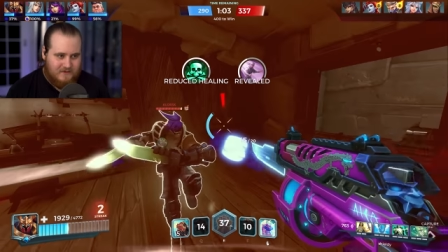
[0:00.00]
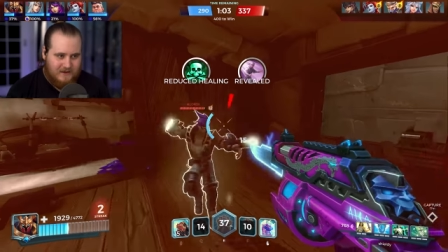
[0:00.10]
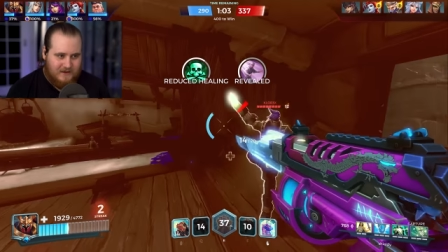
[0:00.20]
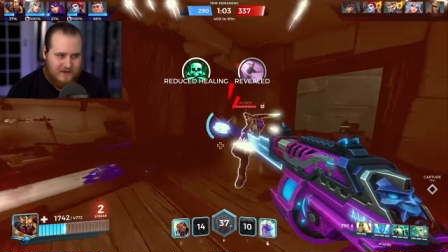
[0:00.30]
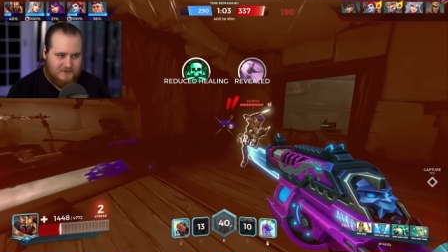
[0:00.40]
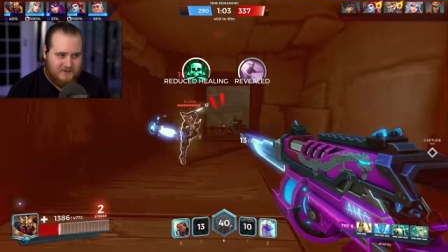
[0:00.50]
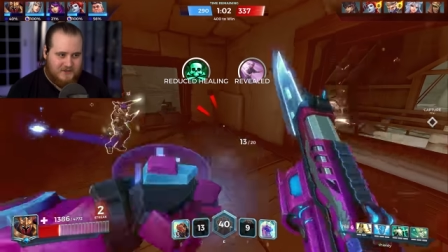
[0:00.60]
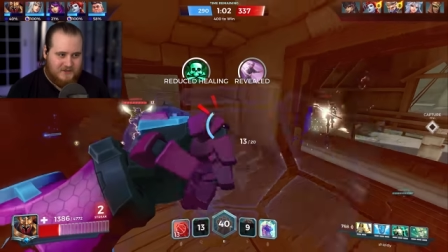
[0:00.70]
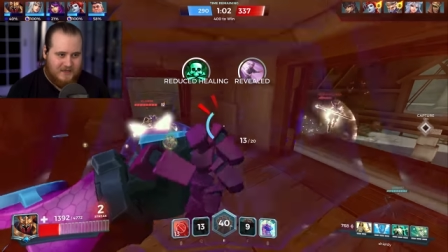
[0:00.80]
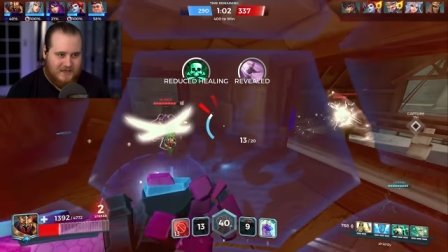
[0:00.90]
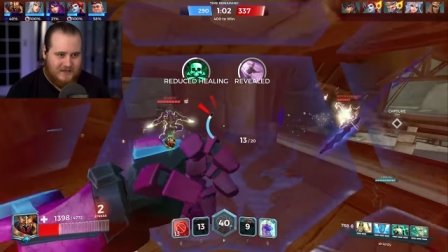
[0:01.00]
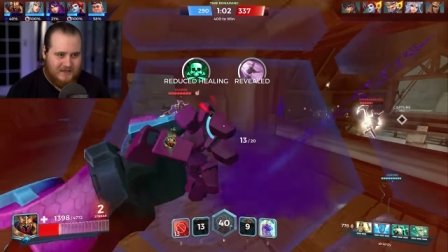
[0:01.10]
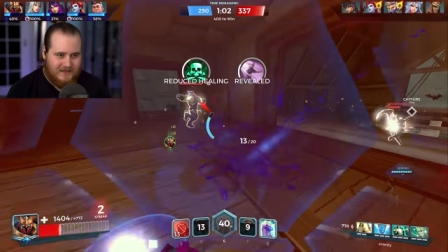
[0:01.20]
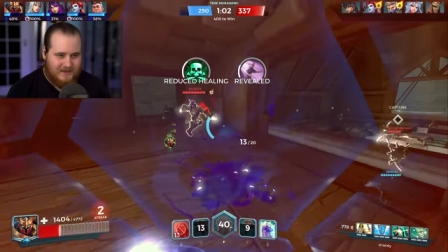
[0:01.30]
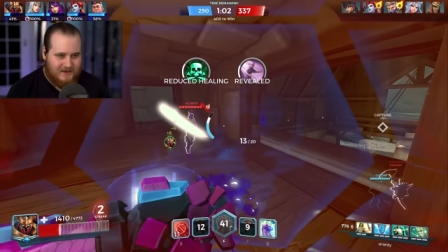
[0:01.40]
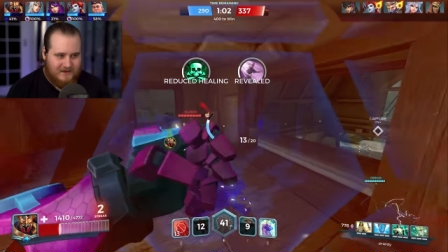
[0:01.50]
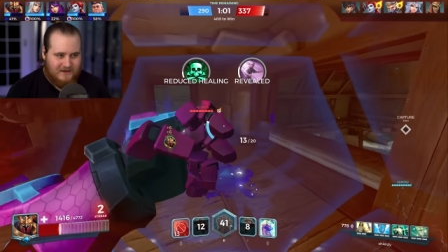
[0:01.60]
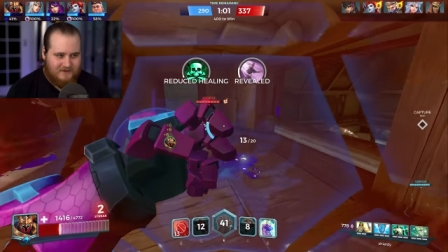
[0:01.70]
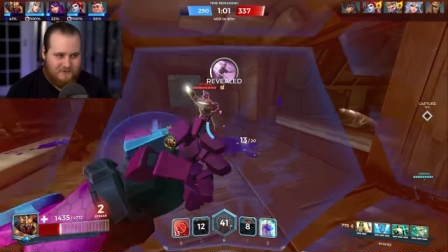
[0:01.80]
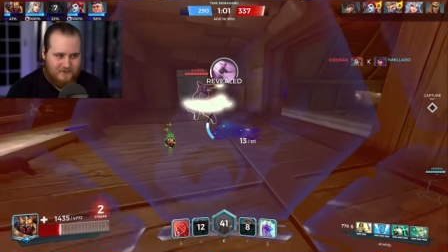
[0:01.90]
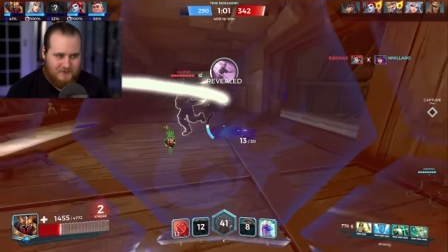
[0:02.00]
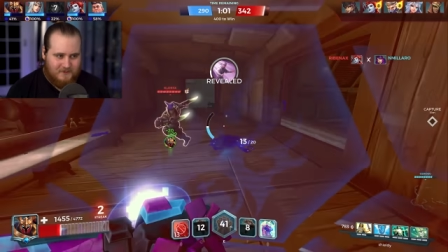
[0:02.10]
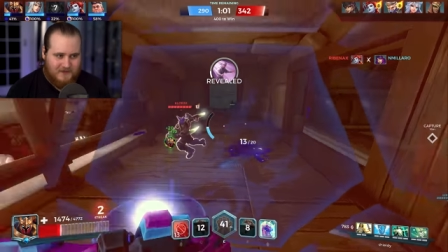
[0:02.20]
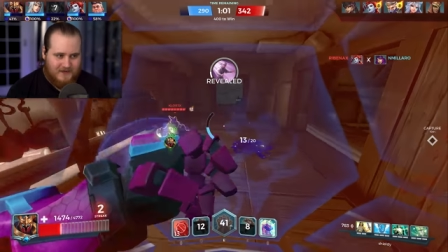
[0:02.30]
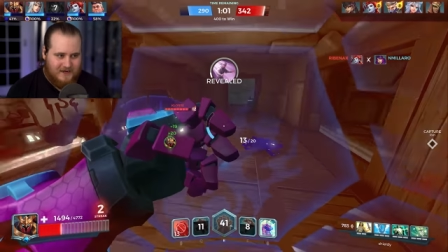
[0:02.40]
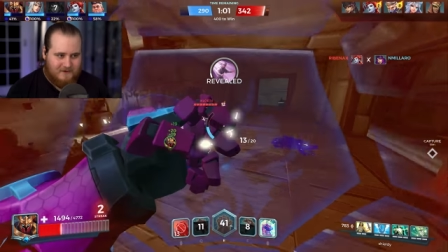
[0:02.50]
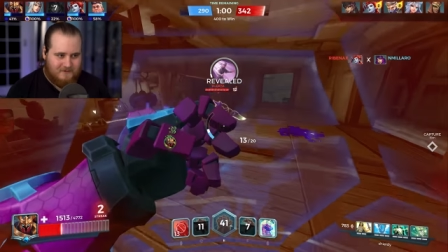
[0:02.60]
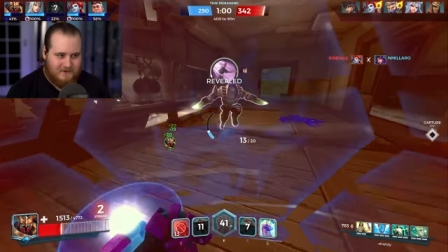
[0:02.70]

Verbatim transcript: like, counter as much as I can here before I drop it down.